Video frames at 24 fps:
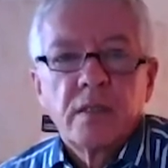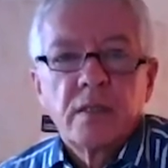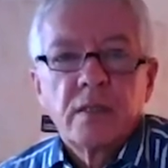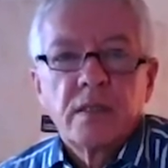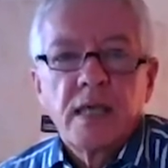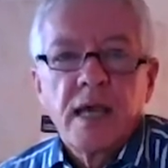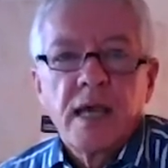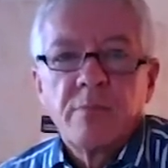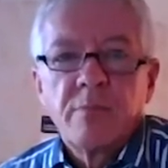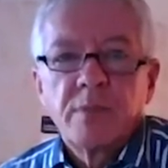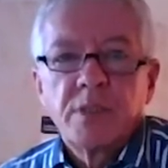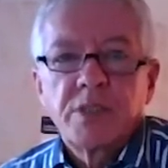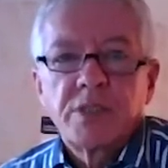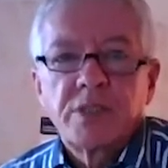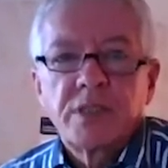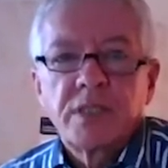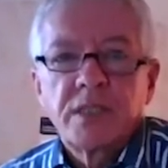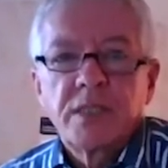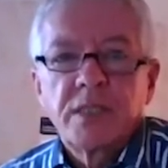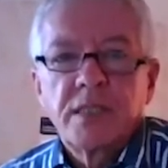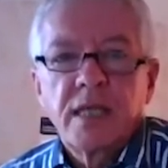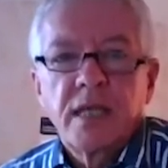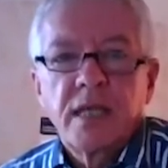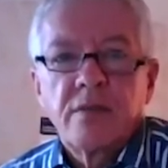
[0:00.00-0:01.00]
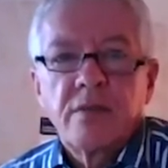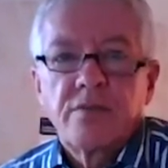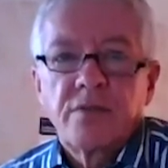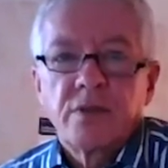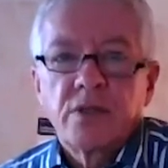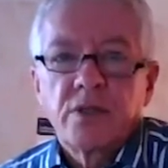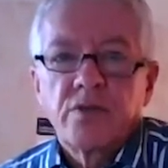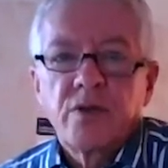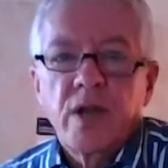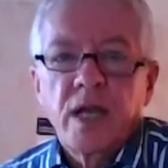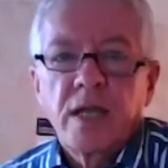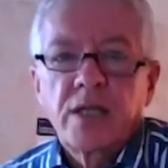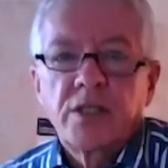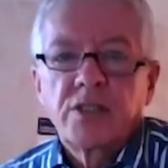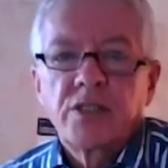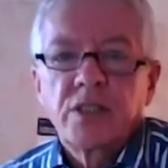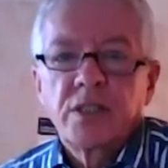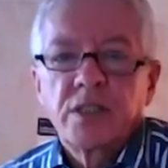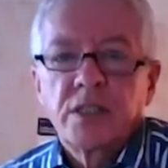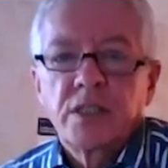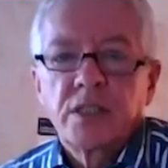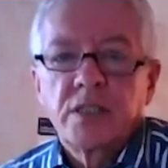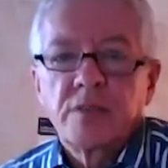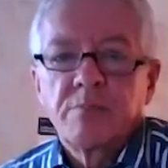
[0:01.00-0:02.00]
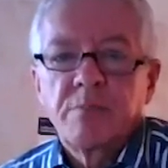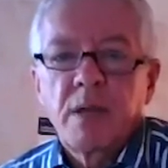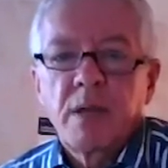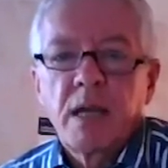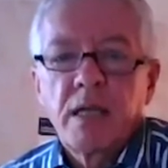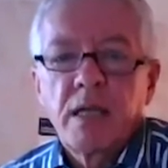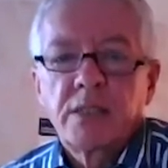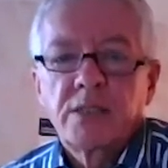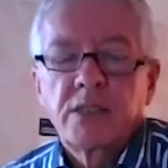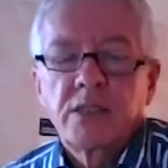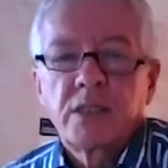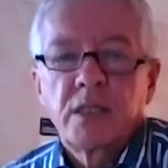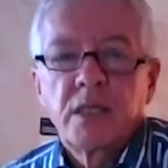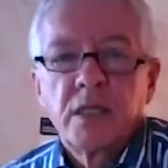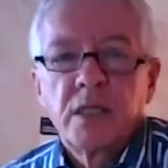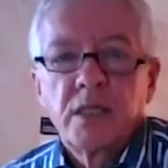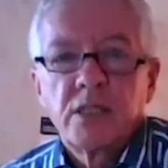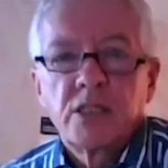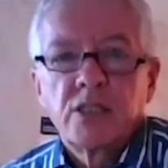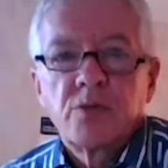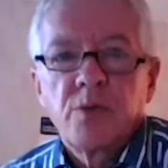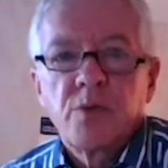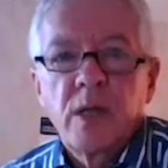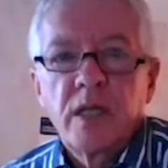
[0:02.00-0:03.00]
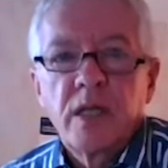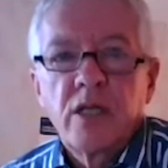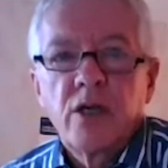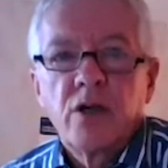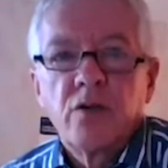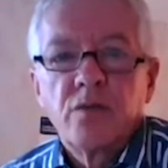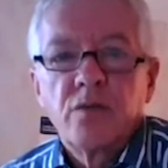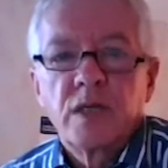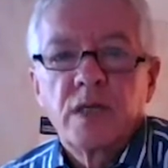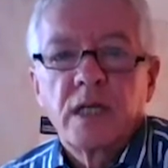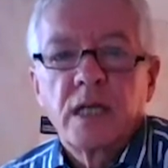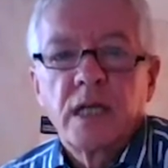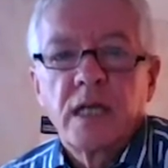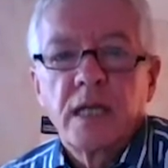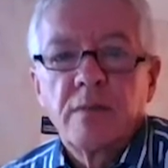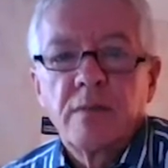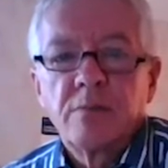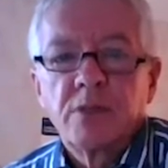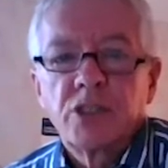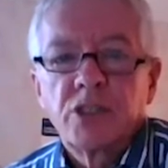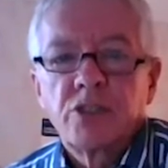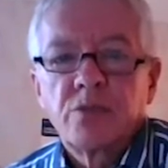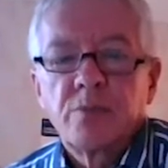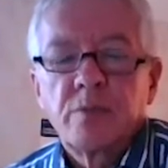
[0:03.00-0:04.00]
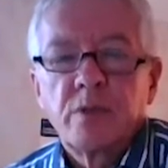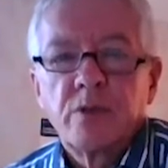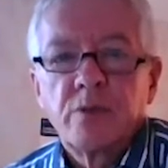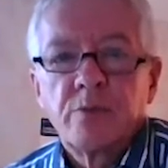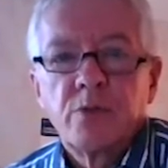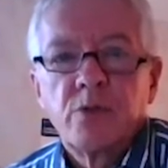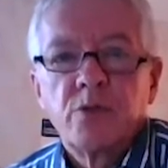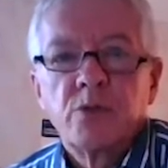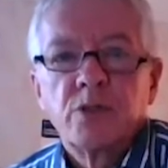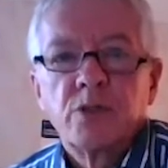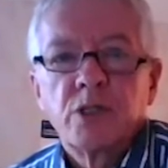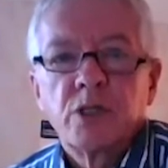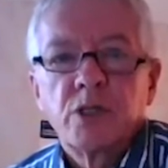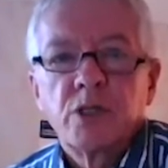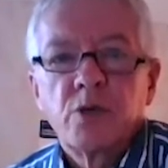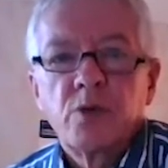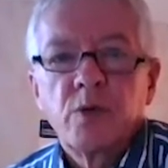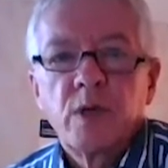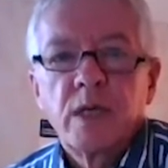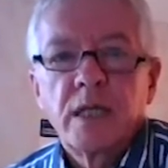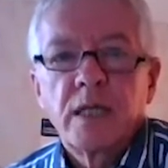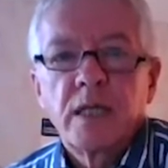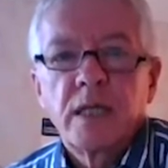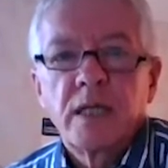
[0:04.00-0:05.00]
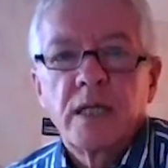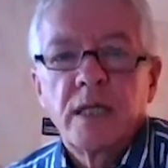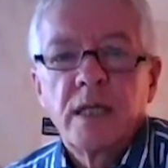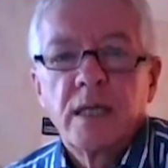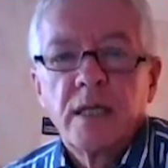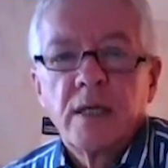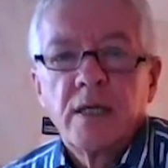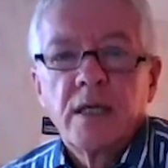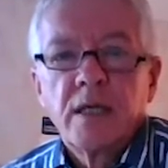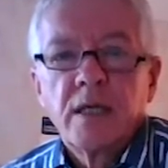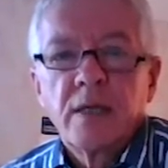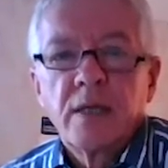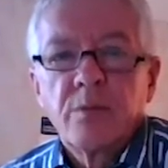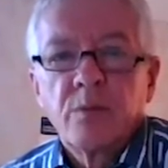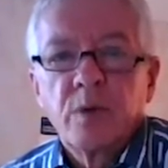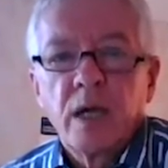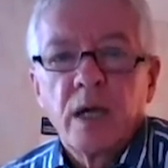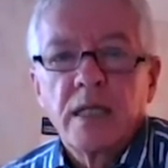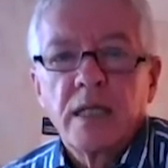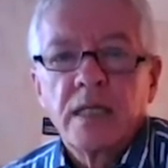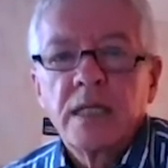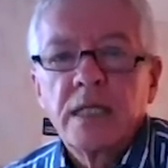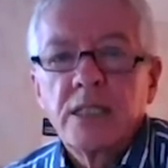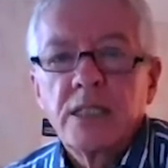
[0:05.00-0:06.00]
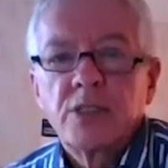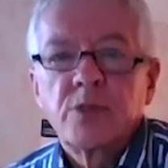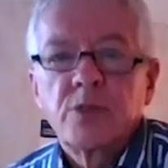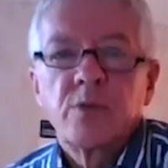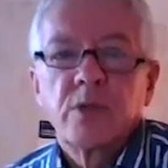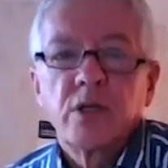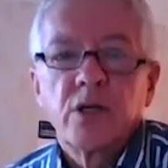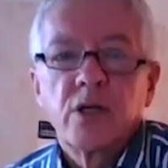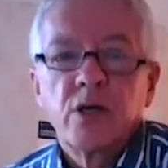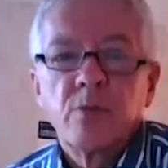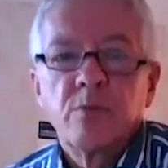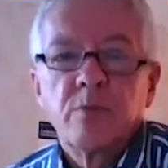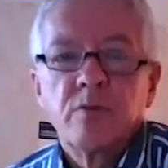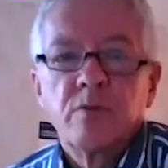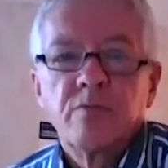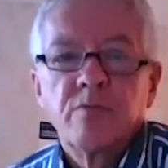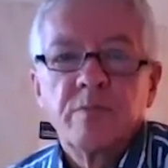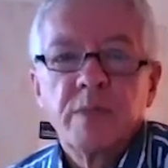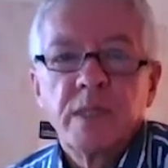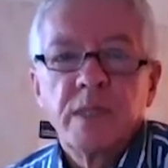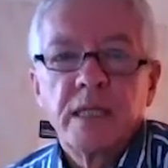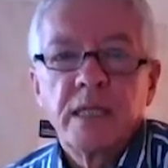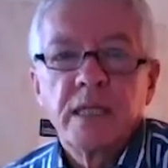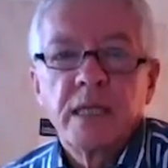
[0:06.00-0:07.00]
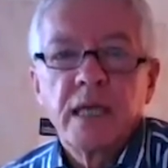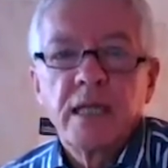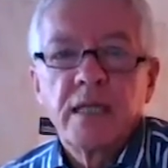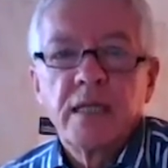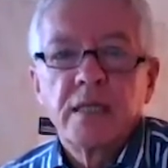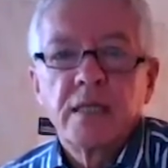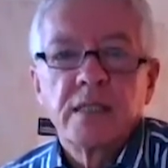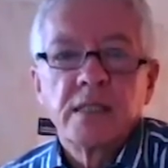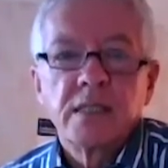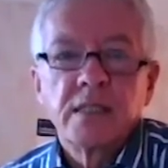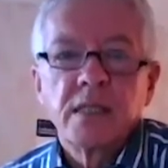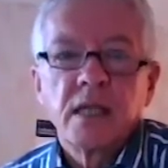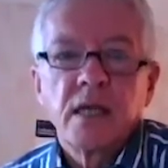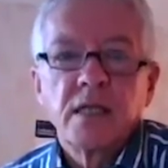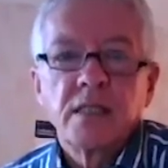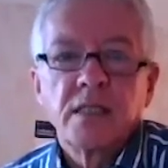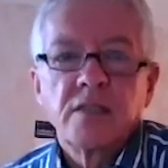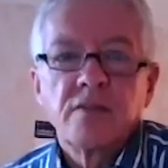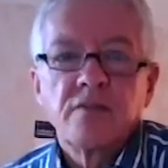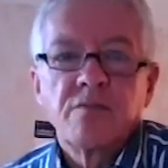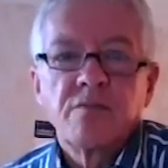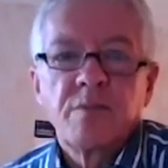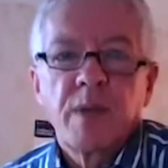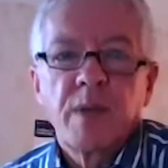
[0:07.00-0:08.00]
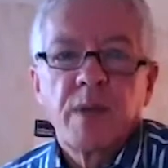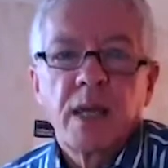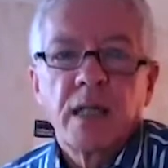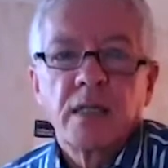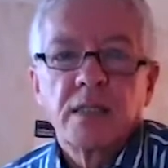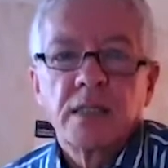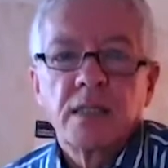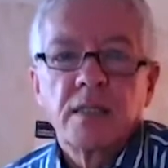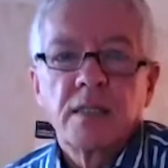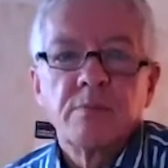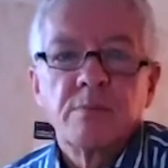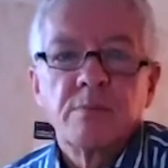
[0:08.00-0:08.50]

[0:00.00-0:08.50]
The amnesty date for corrections has passed, so any overclaims should be reported quickly, at least with the hope of mitigating the size of penalty